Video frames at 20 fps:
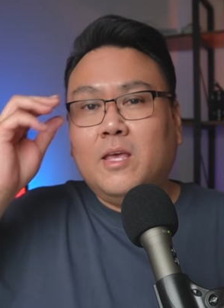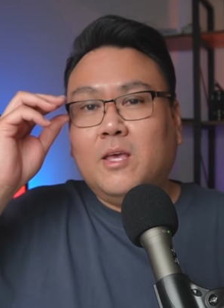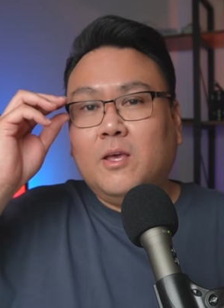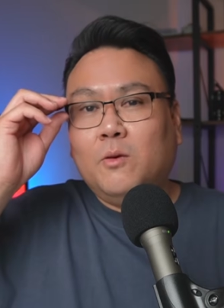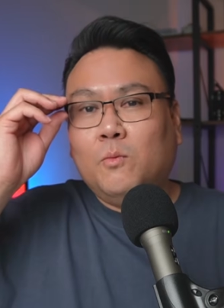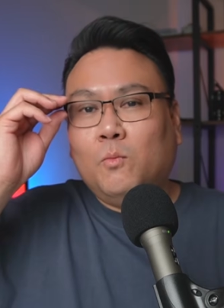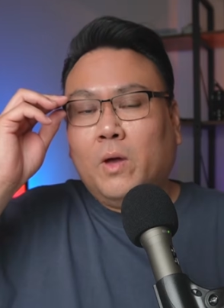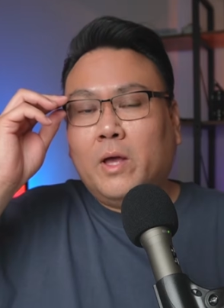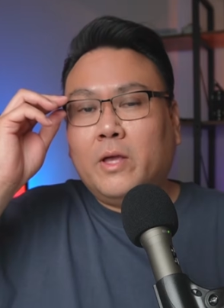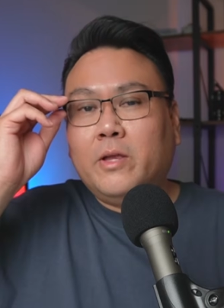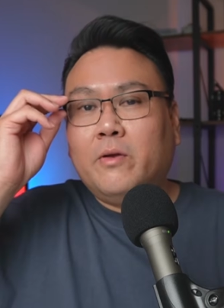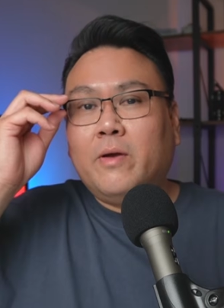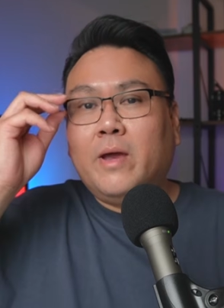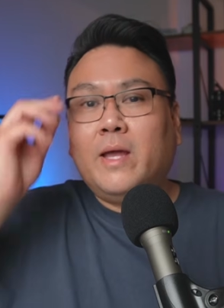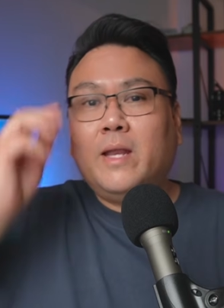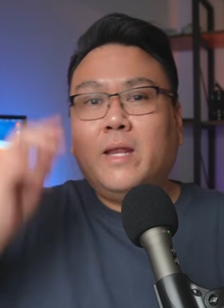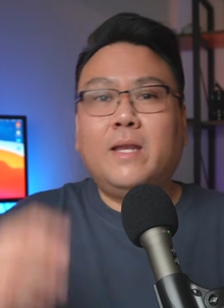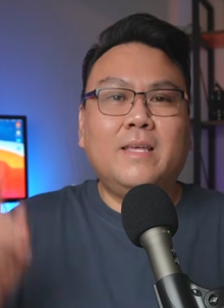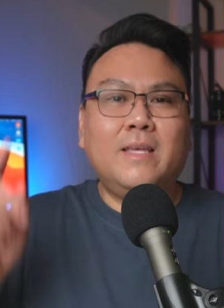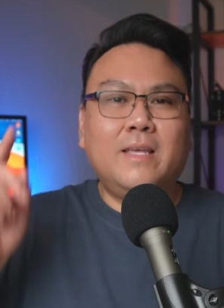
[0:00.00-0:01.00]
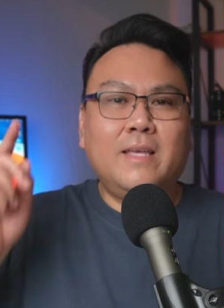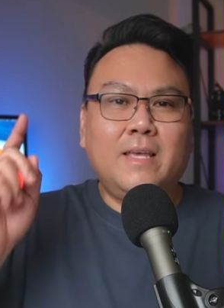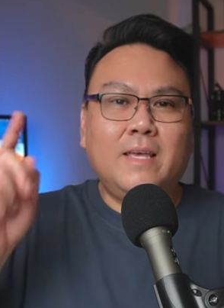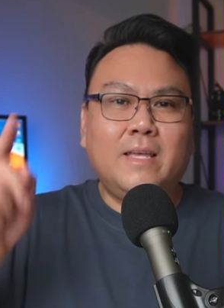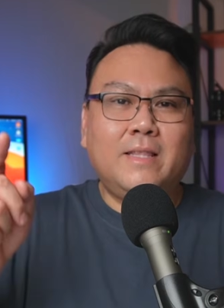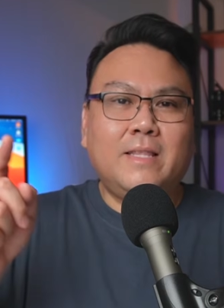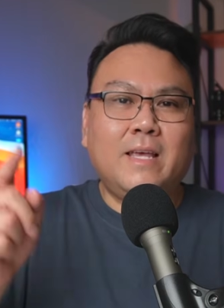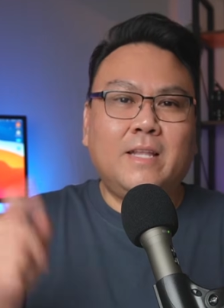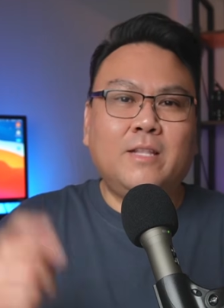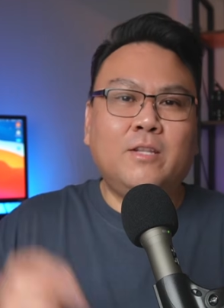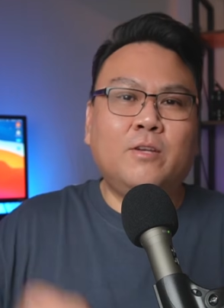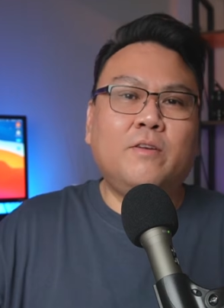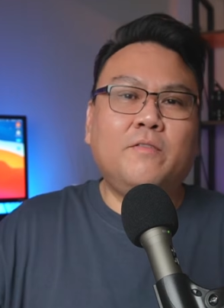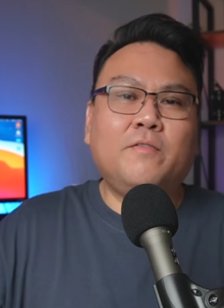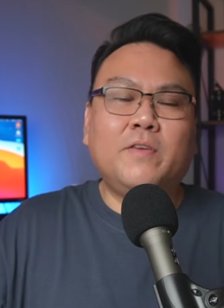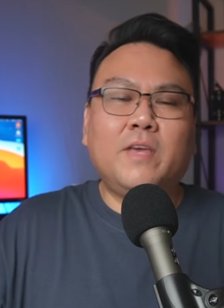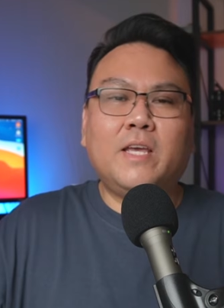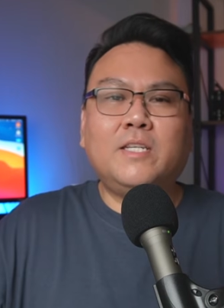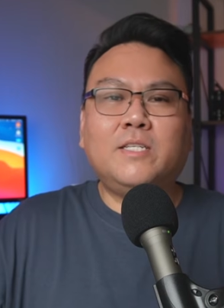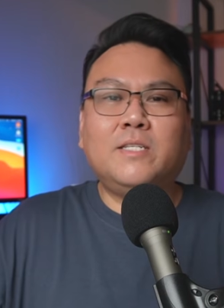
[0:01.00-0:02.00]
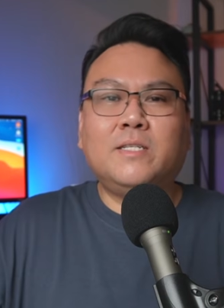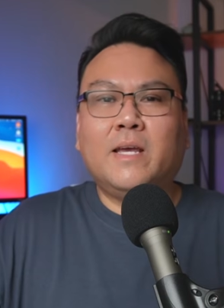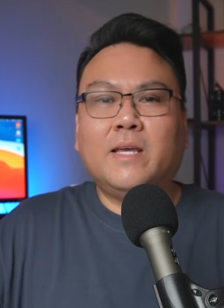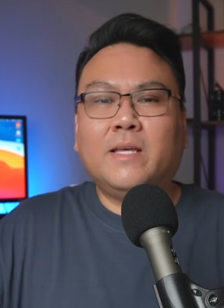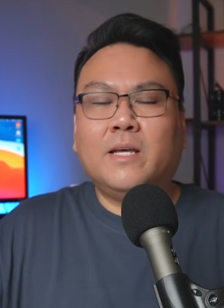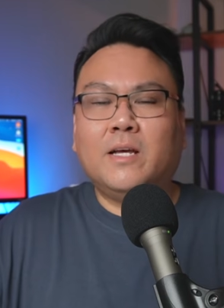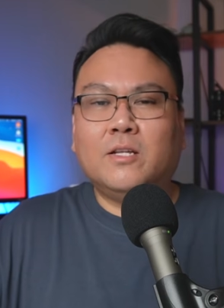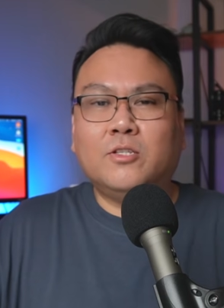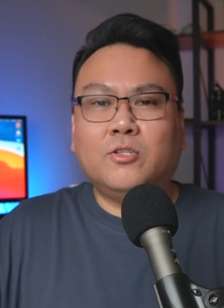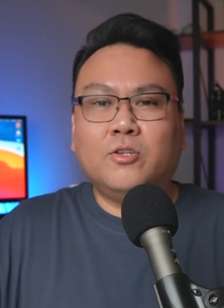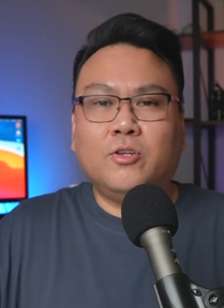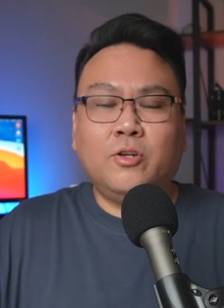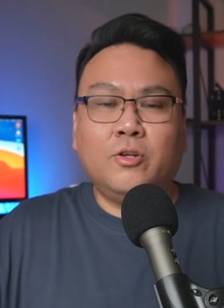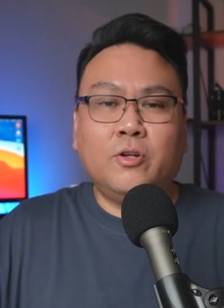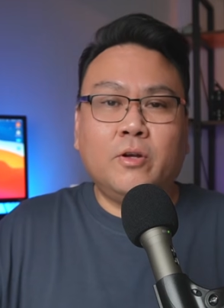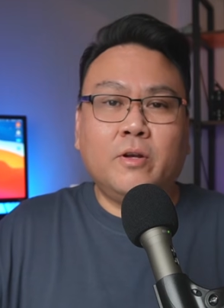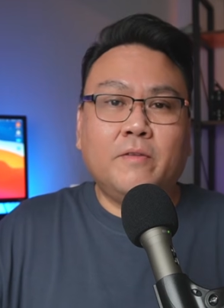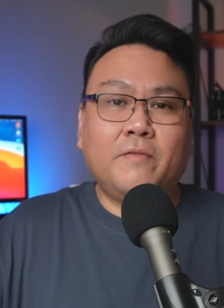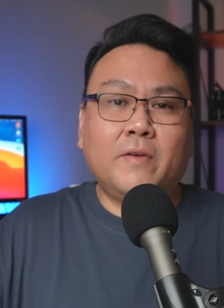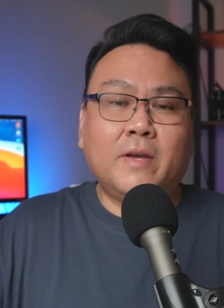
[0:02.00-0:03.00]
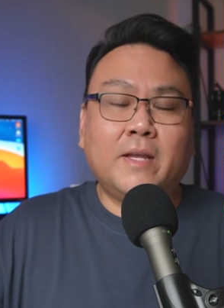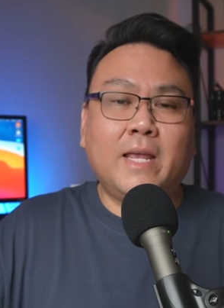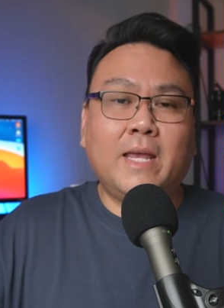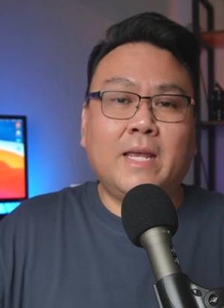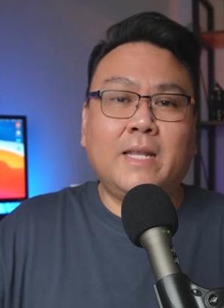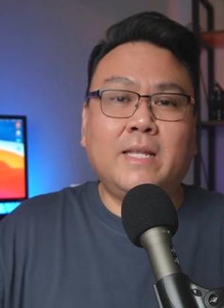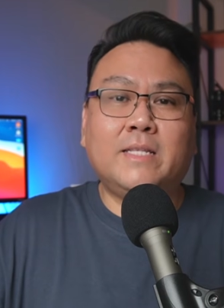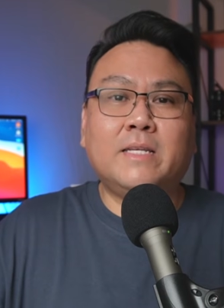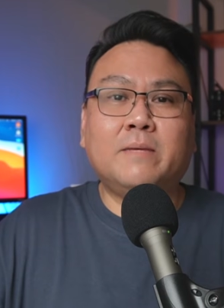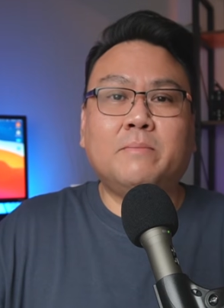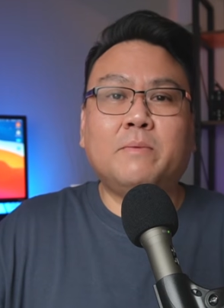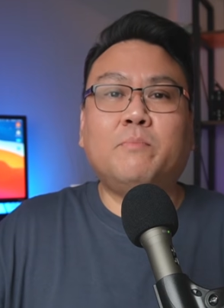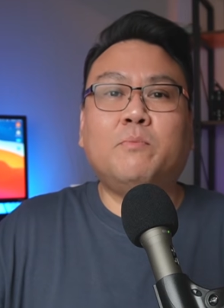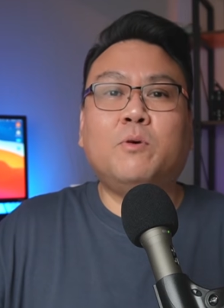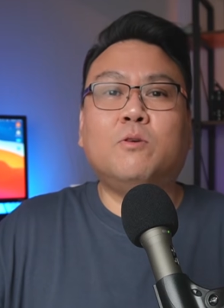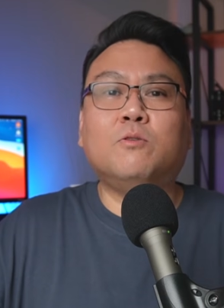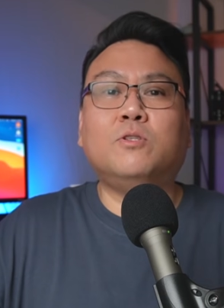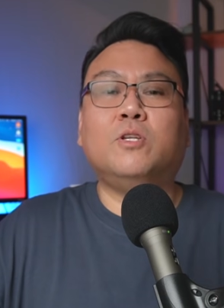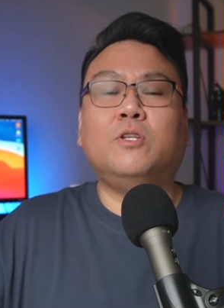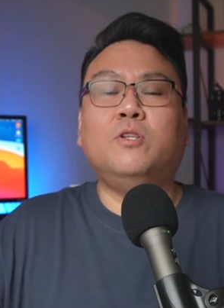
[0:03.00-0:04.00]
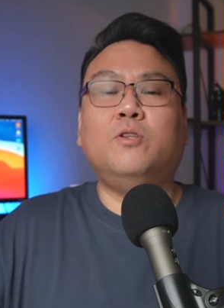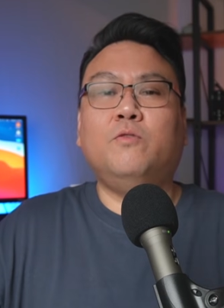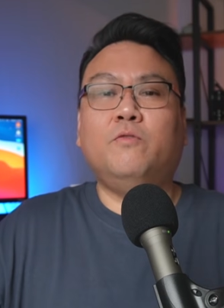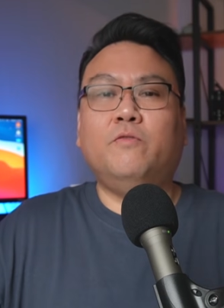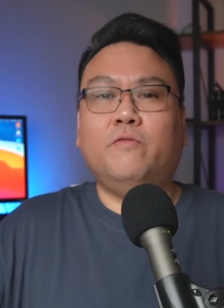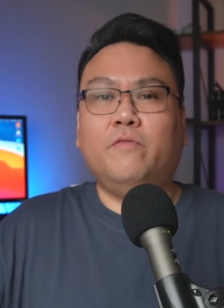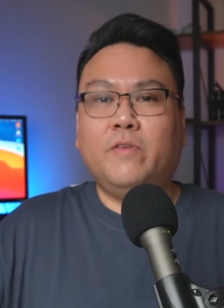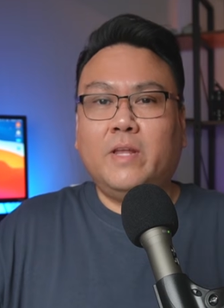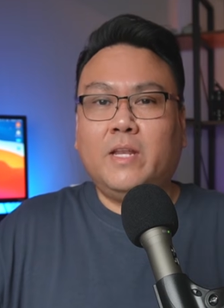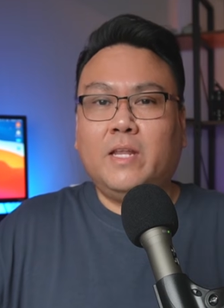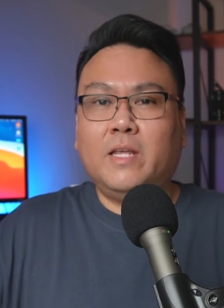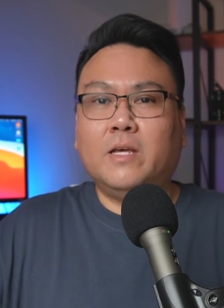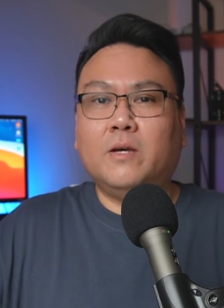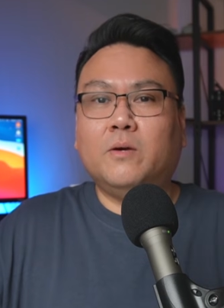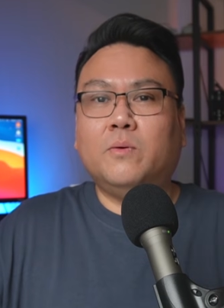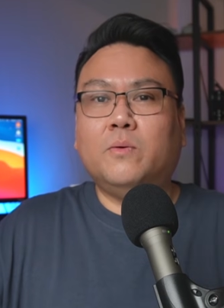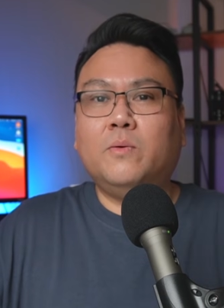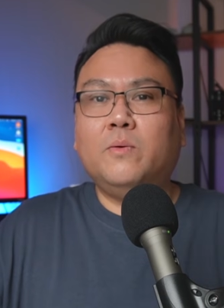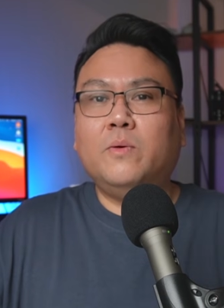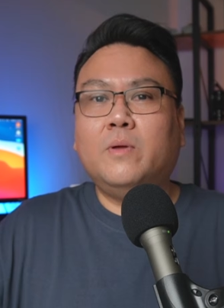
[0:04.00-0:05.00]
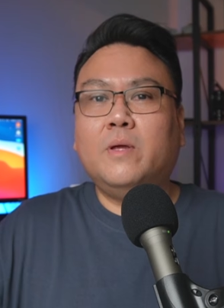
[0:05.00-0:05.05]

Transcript: And while you're at it, hit that notification icon so you're notified anytime I post a new video.